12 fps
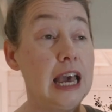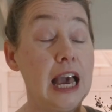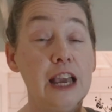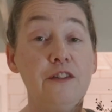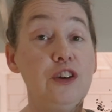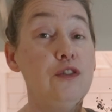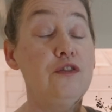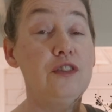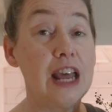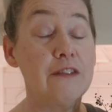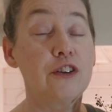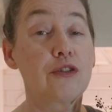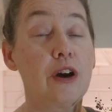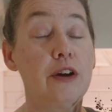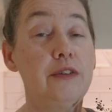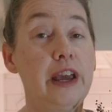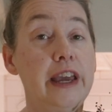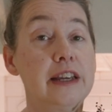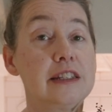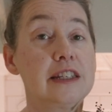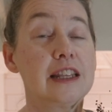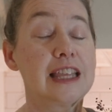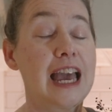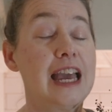If you've never grown it,
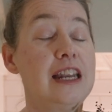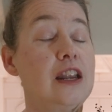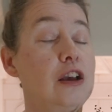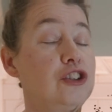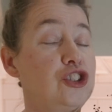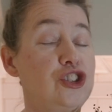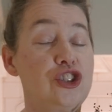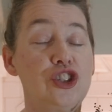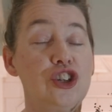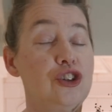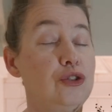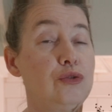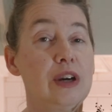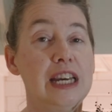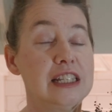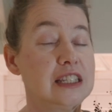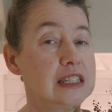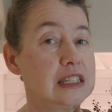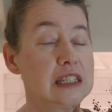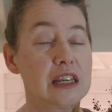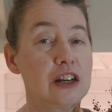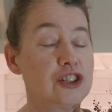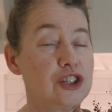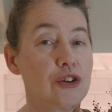then do. It's
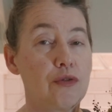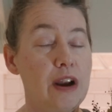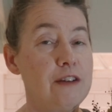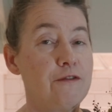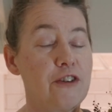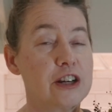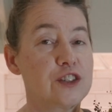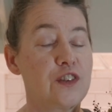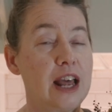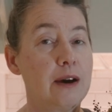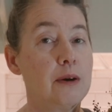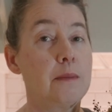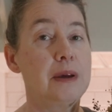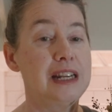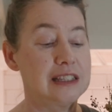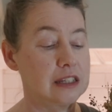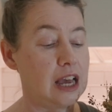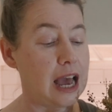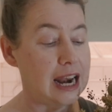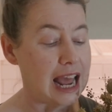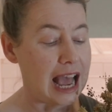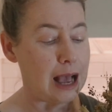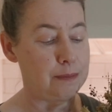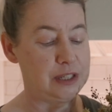such a great fresh flower, but it's an
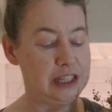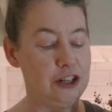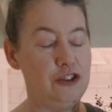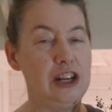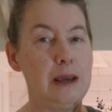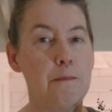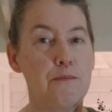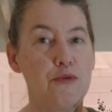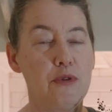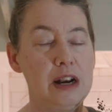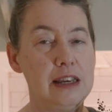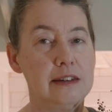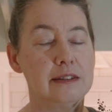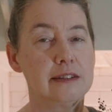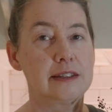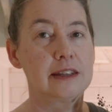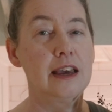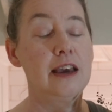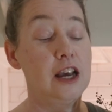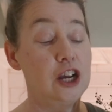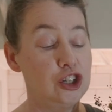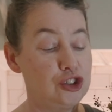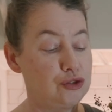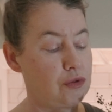absolutely brilliant
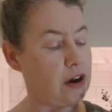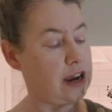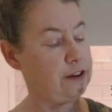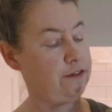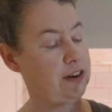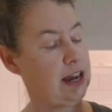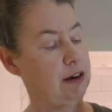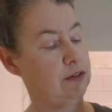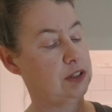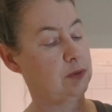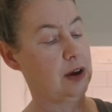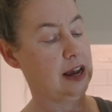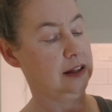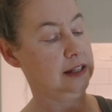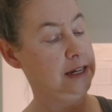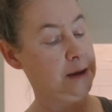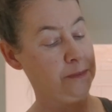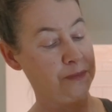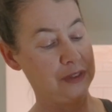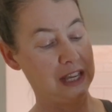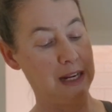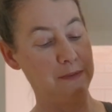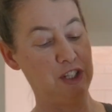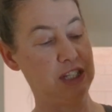dried flower as well. And
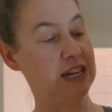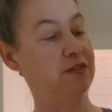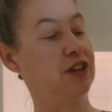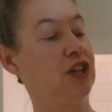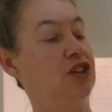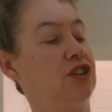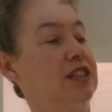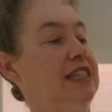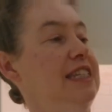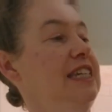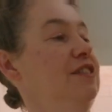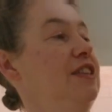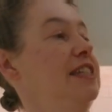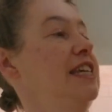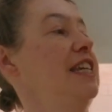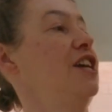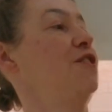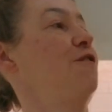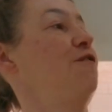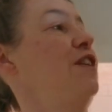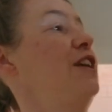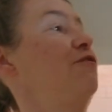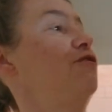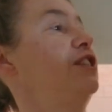I'm just having a look to see if there's any other
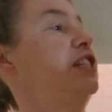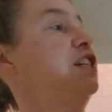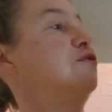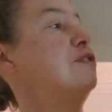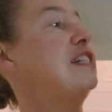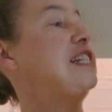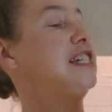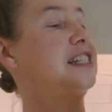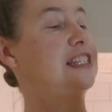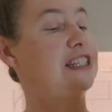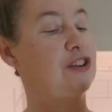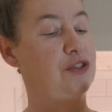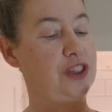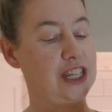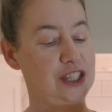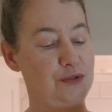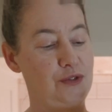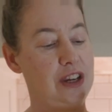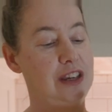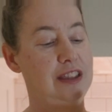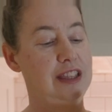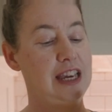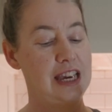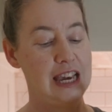favourite ingredients on this wreath.